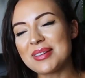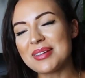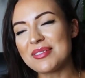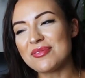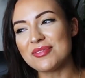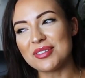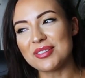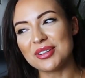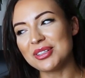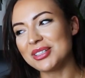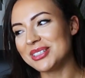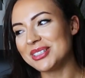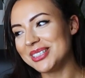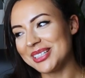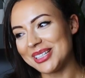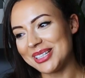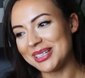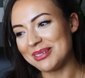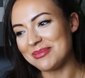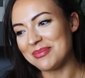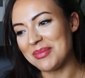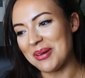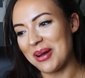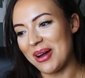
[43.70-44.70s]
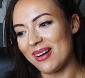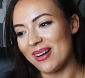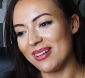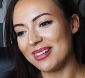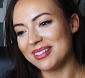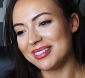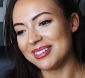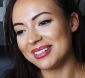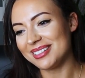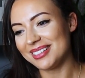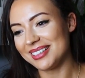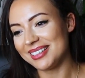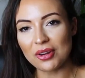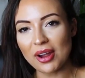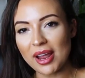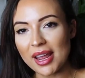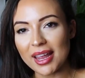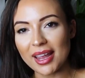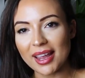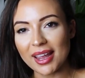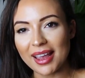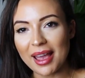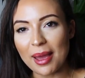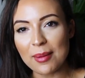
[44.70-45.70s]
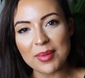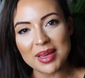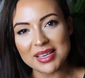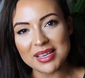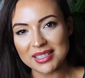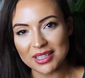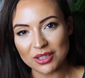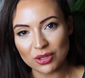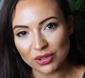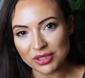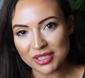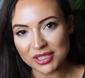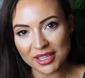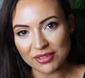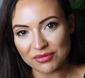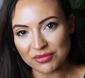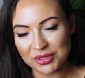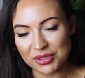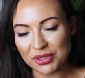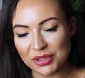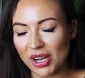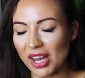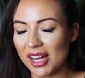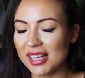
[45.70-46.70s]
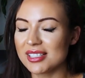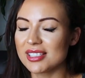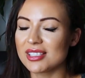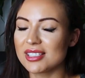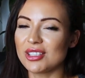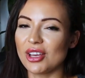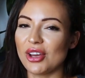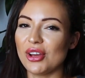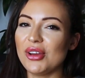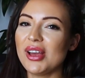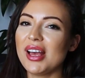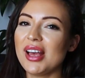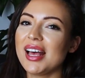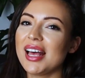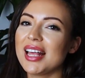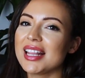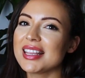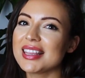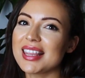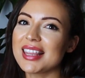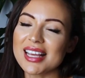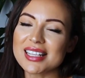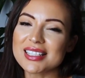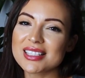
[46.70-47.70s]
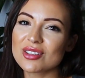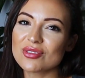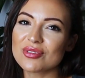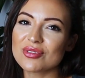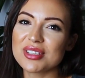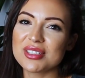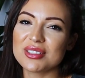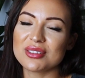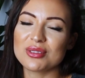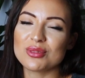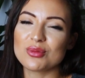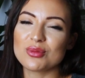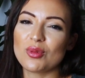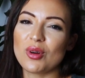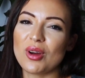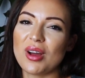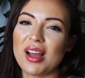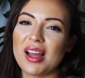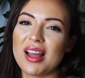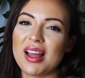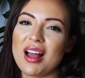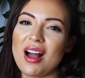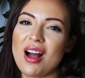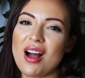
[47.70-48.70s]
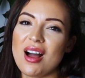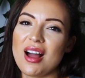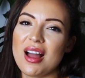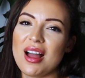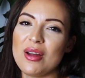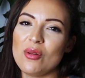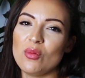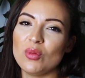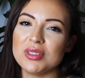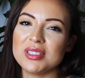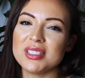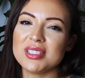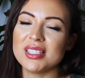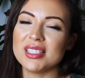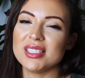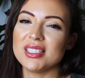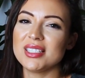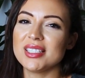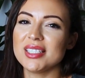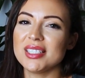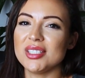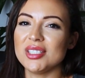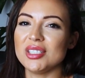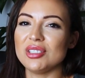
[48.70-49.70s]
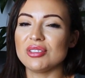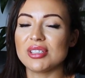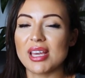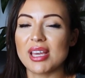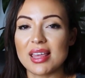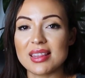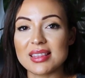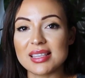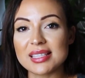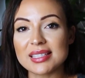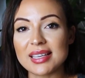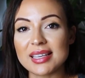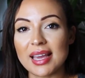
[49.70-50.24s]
me feel good about creating amazing content for you guys. So that's the reasons why I wanted to get this